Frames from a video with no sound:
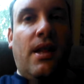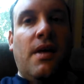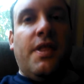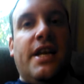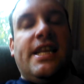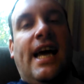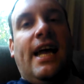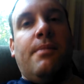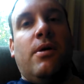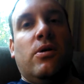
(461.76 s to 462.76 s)
the
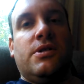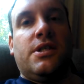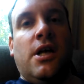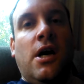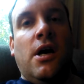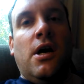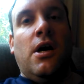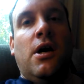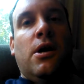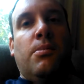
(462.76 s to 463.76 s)
10 most
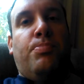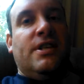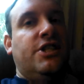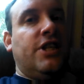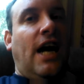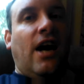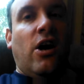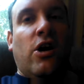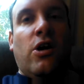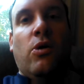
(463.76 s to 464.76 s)

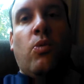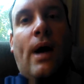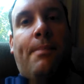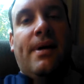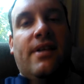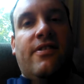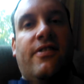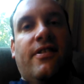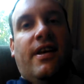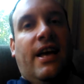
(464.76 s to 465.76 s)
bizarre
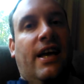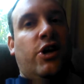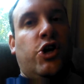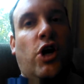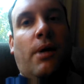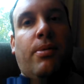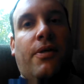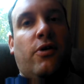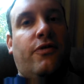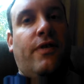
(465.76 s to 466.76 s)
weapons in Shaw
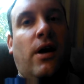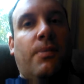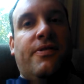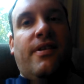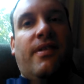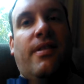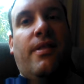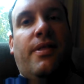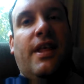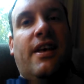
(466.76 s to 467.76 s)
Brothers films,
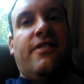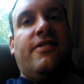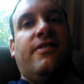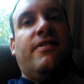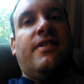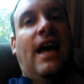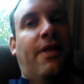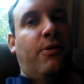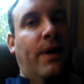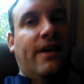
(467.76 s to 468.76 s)
this
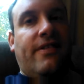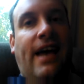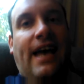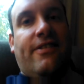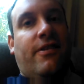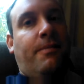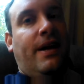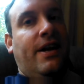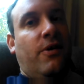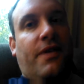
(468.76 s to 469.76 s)
Death Rings has to
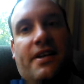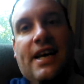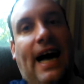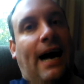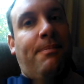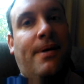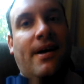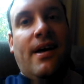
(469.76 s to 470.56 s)
be near the top.